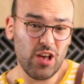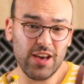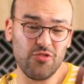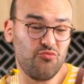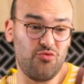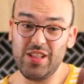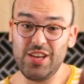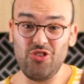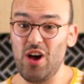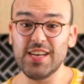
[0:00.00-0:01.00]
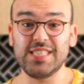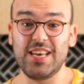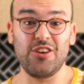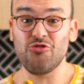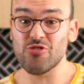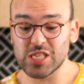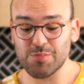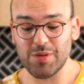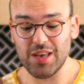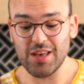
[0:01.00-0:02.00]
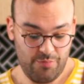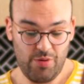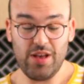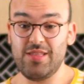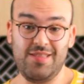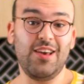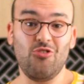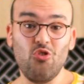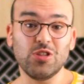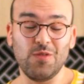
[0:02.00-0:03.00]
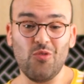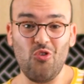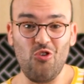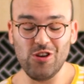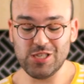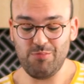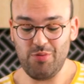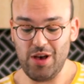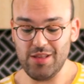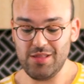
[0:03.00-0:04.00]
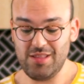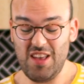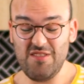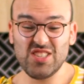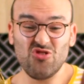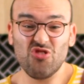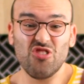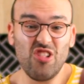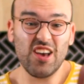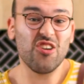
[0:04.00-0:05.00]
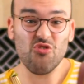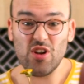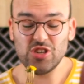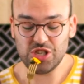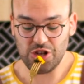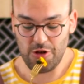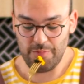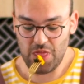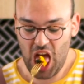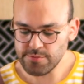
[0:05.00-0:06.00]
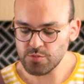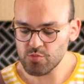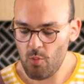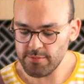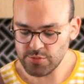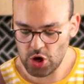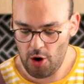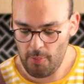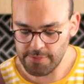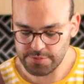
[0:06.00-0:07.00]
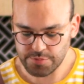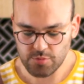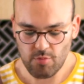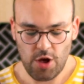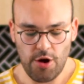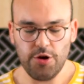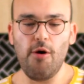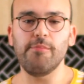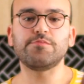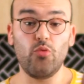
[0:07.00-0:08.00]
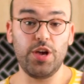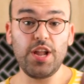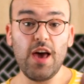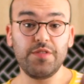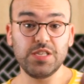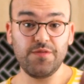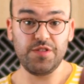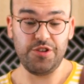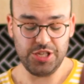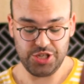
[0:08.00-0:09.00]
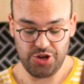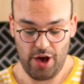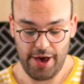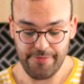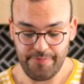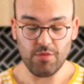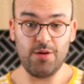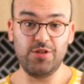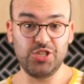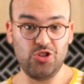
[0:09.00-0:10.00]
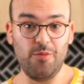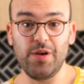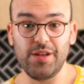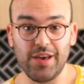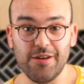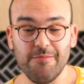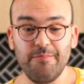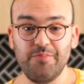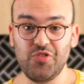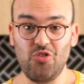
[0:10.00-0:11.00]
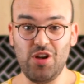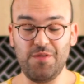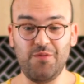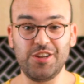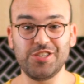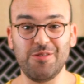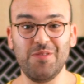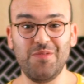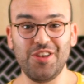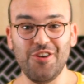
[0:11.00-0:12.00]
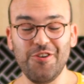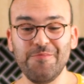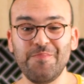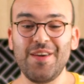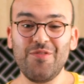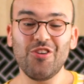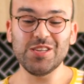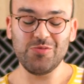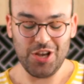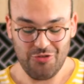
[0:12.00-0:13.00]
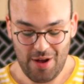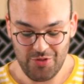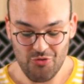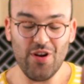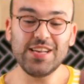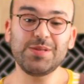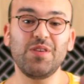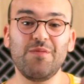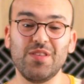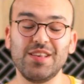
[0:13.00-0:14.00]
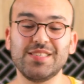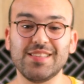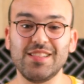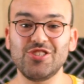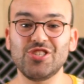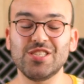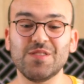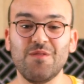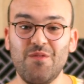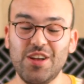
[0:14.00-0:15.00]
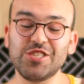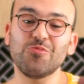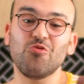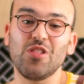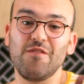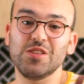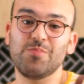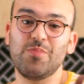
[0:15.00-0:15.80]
like really nice and crispy, but they're cooked of course, but they've still got like a crunch to them. Yum. Okay, we're gonna have this for dinner tonight. I'm gonna stop eating so I can finish up the video. If you guys want to grab the recipe for this delicious vegetable lovers